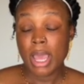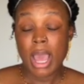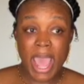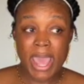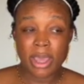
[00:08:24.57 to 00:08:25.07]

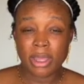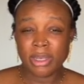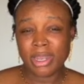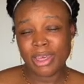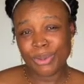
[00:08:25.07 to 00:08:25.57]

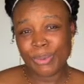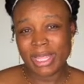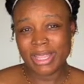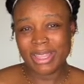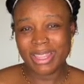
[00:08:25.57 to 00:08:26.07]
Another
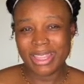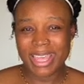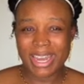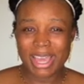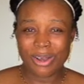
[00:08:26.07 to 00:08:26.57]
one
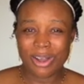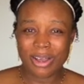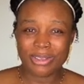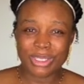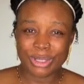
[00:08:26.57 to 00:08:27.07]
that I'll
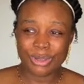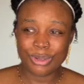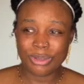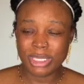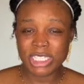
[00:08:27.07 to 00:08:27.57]

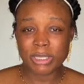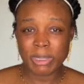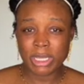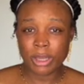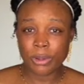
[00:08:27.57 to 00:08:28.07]
also list
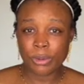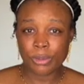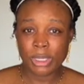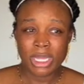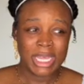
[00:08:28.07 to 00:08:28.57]

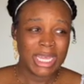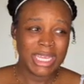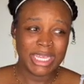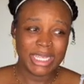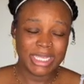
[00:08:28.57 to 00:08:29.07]
below
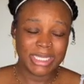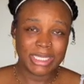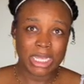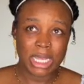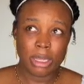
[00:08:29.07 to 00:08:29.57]

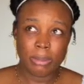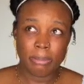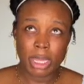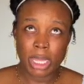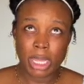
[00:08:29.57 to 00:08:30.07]
is
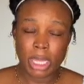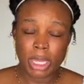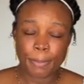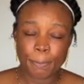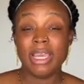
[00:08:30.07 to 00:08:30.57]

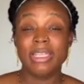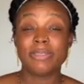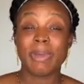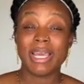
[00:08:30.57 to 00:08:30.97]
by